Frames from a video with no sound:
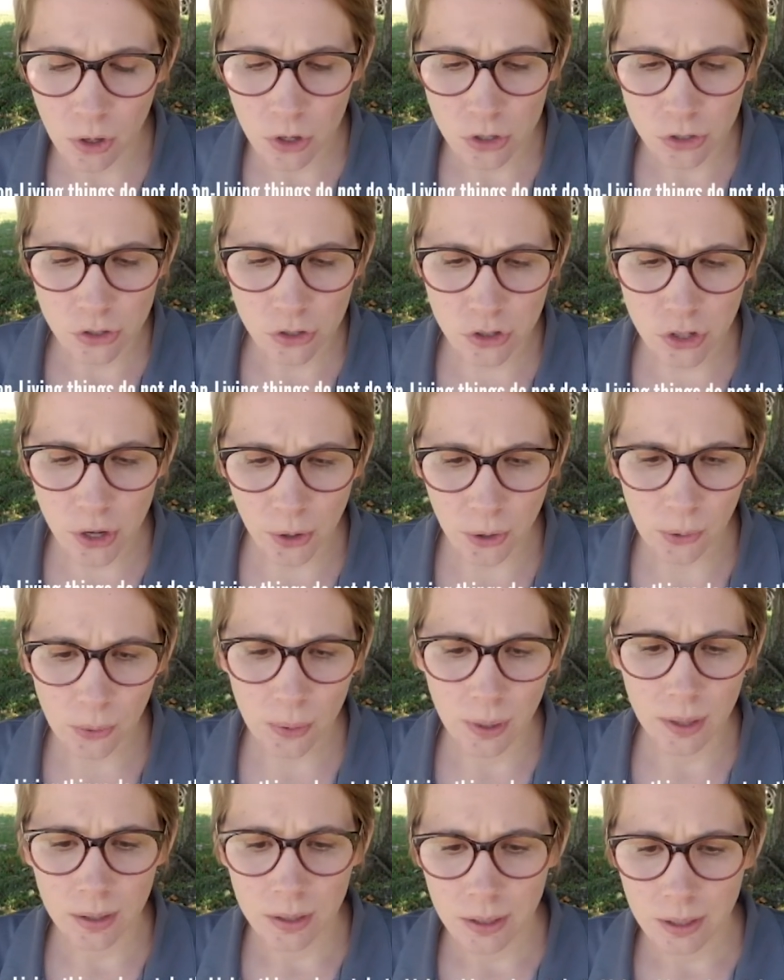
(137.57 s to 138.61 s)
So,
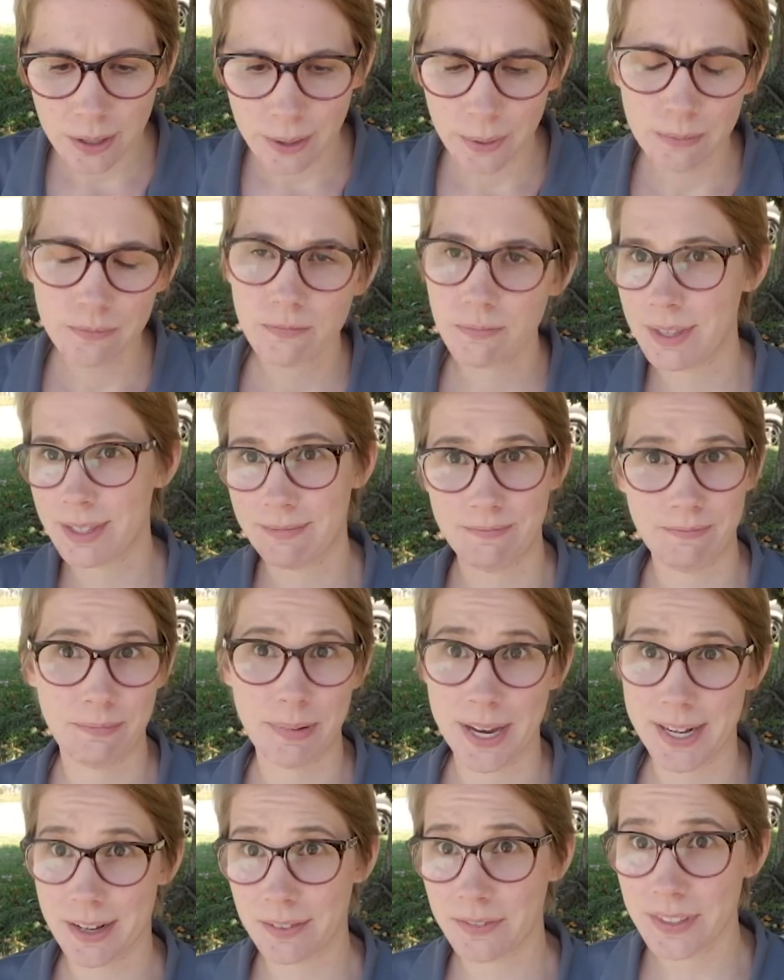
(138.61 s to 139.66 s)

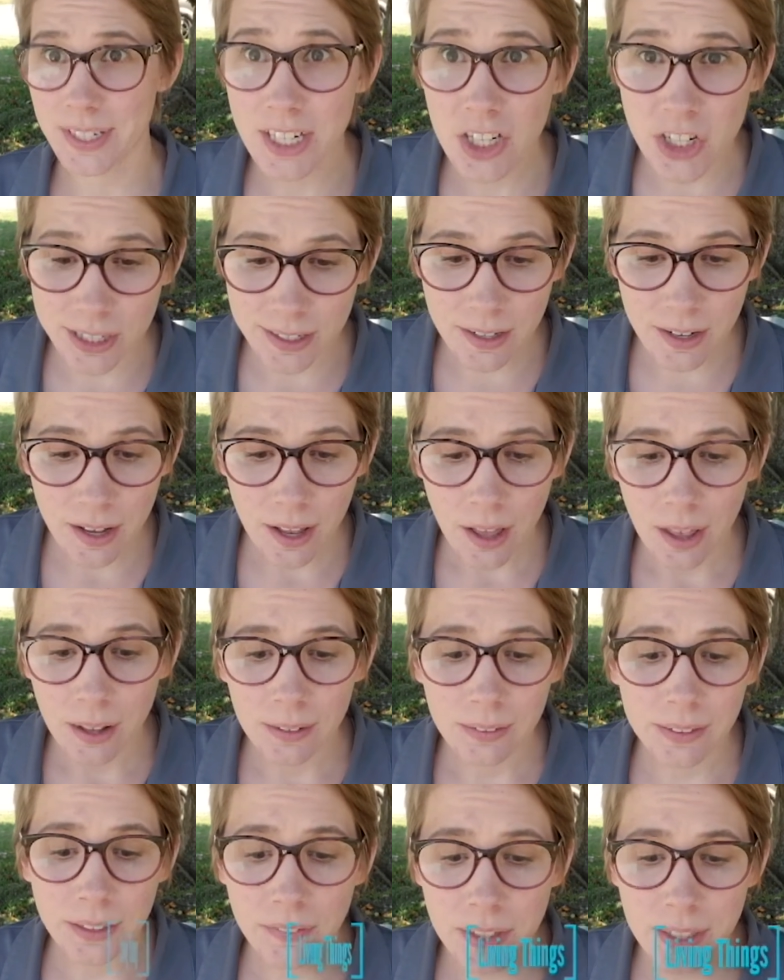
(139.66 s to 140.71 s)
by definition,
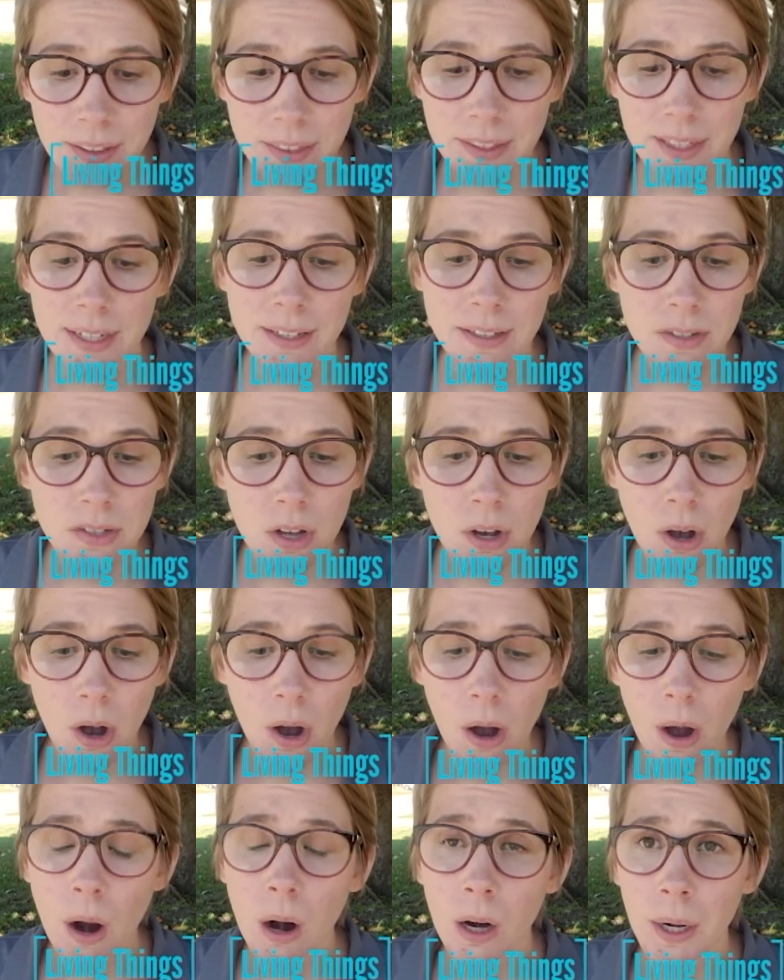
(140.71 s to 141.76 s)
living things
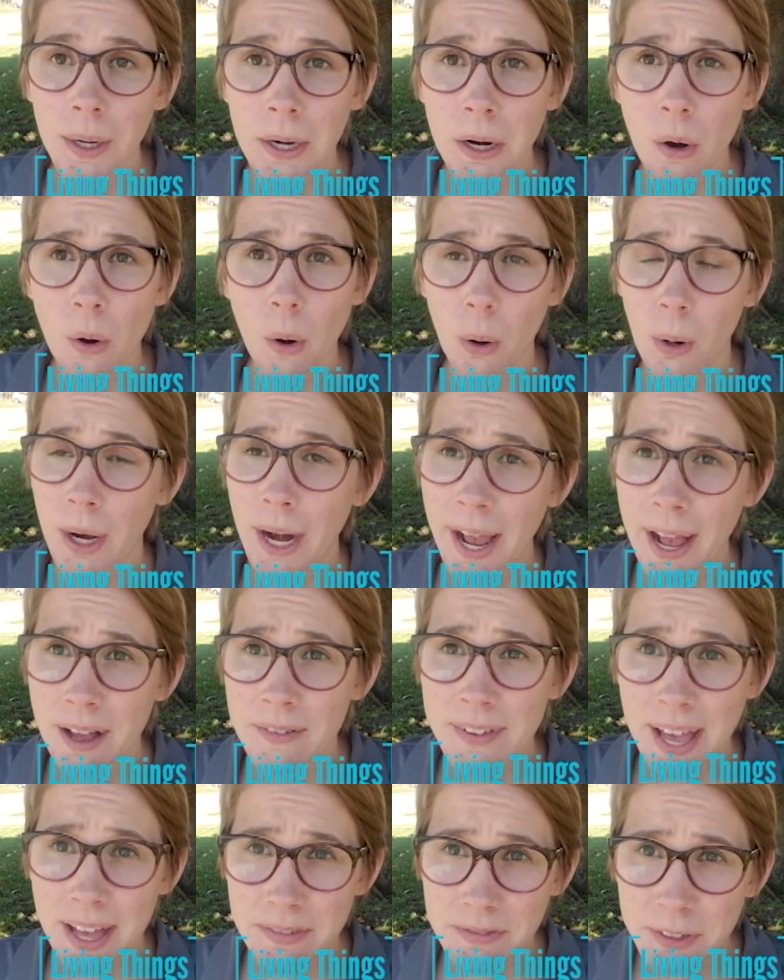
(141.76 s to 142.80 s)
are or have
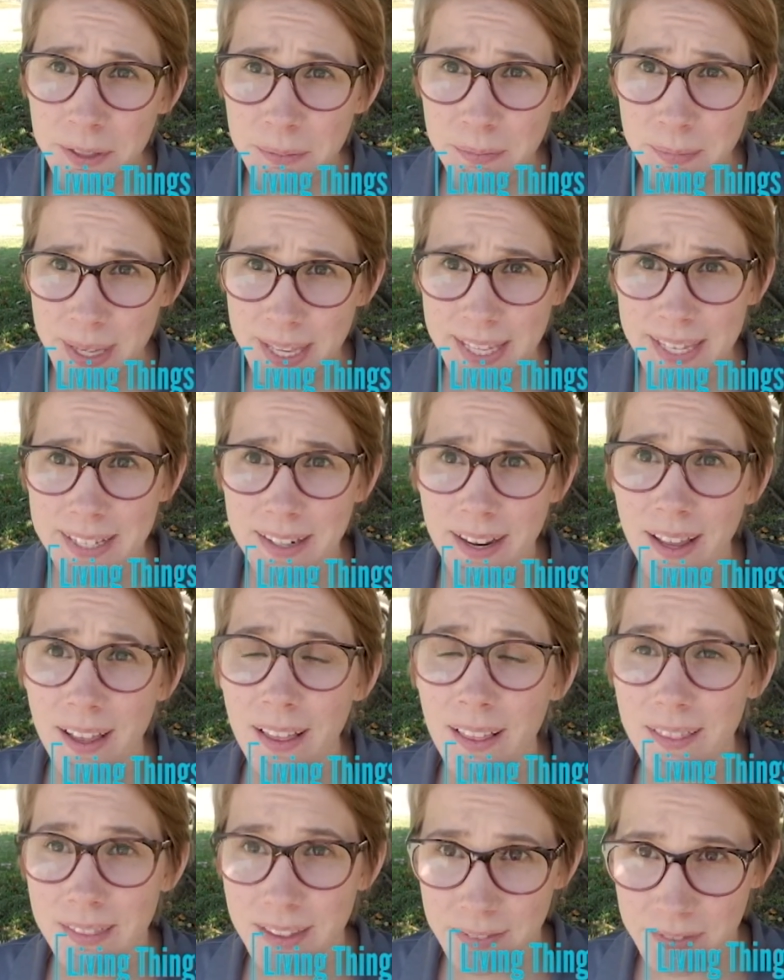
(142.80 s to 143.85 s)
ever been
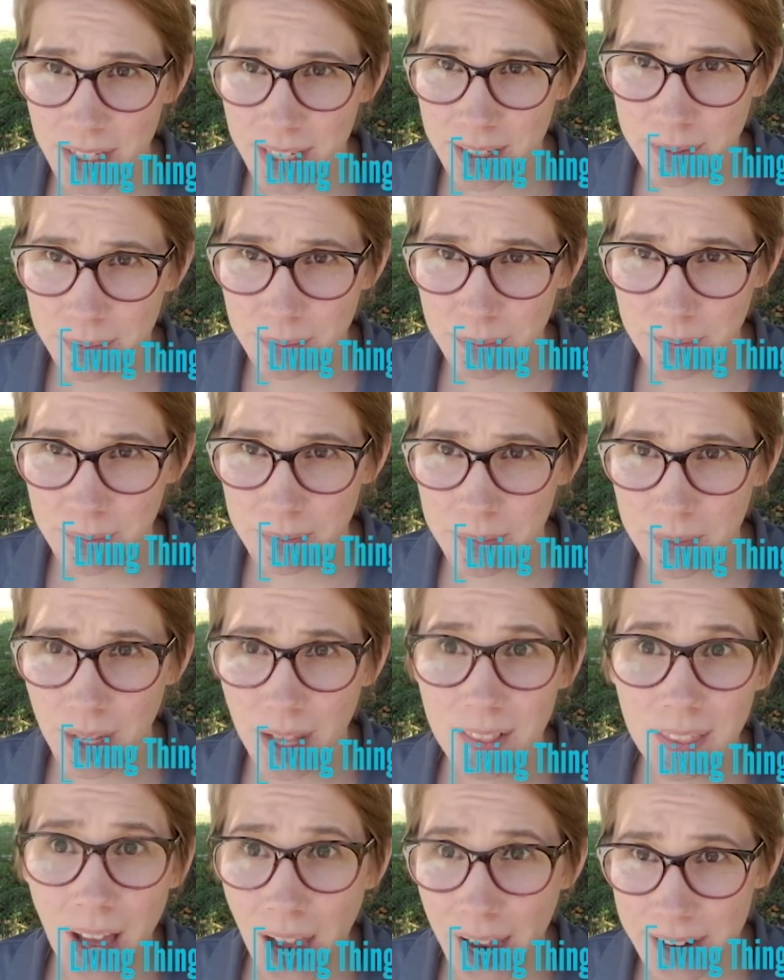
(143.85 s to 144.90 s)
living,
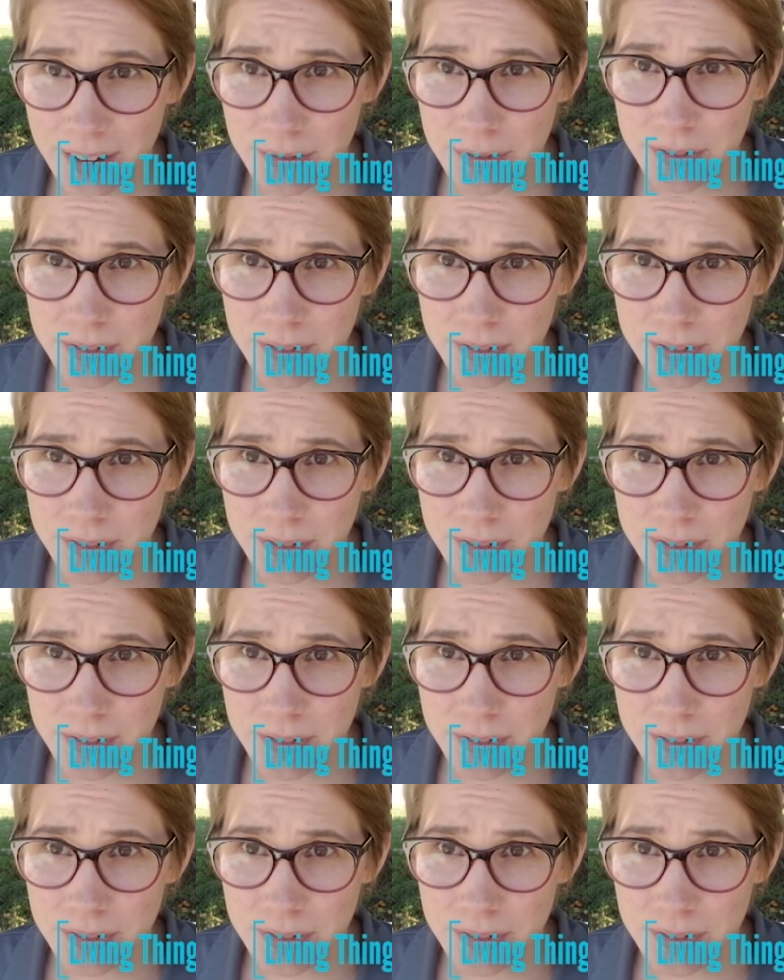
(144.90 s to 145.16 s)
alive.